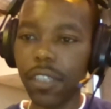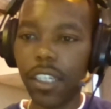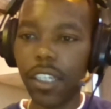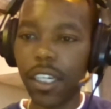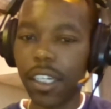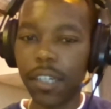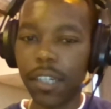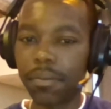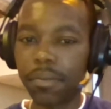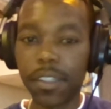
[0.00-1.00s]

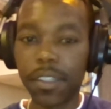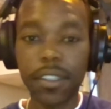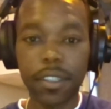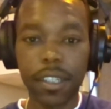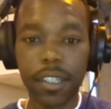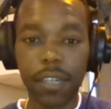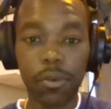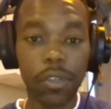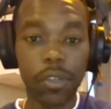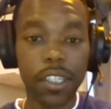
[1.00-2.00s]
Um, this uh, award,